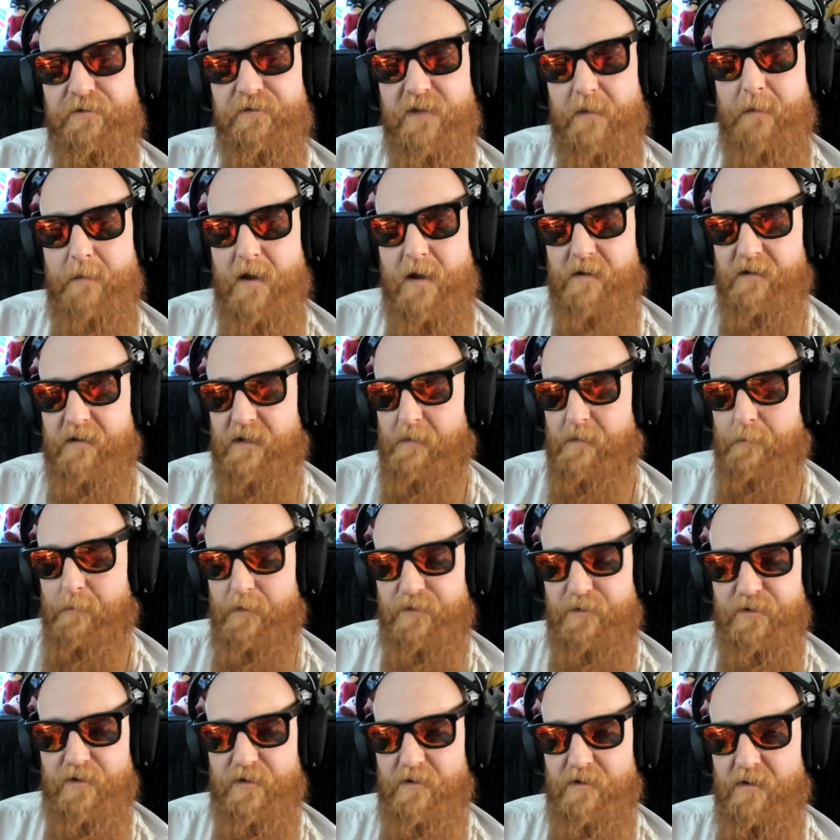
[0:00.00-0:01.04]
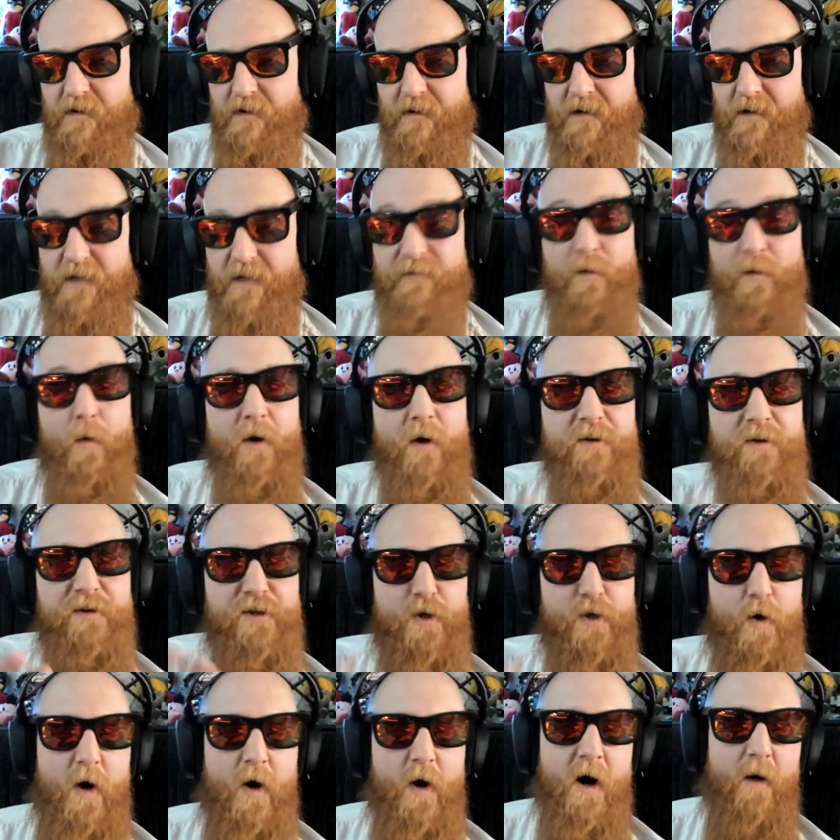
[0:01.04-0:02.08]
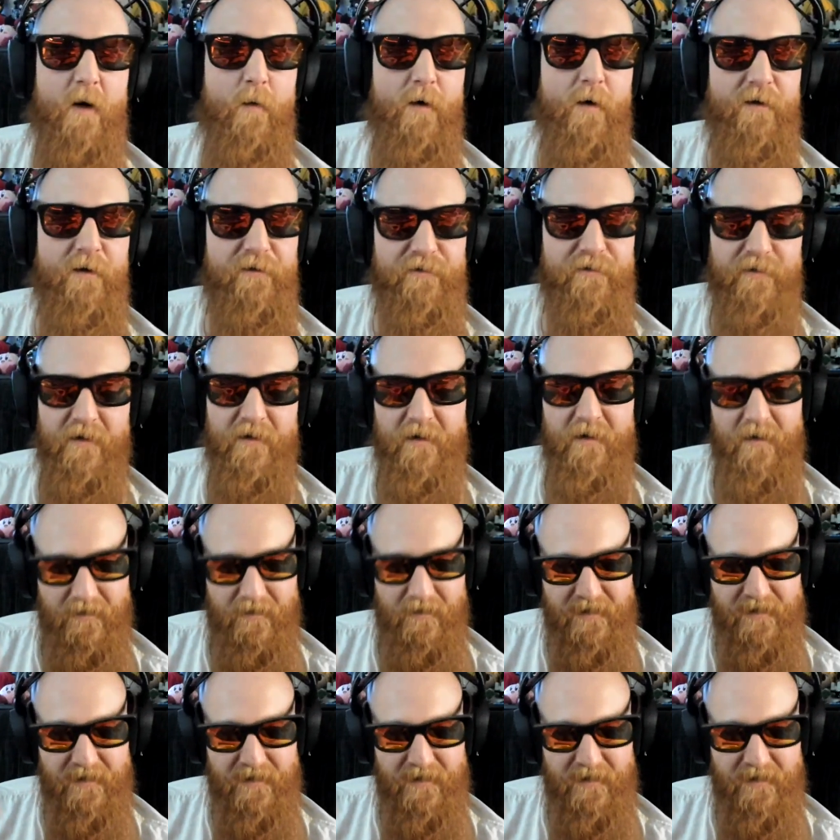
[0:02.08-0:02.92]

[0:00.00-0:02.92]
They make like a bunch of. If you watch the show Hot Ones, oh, yeah.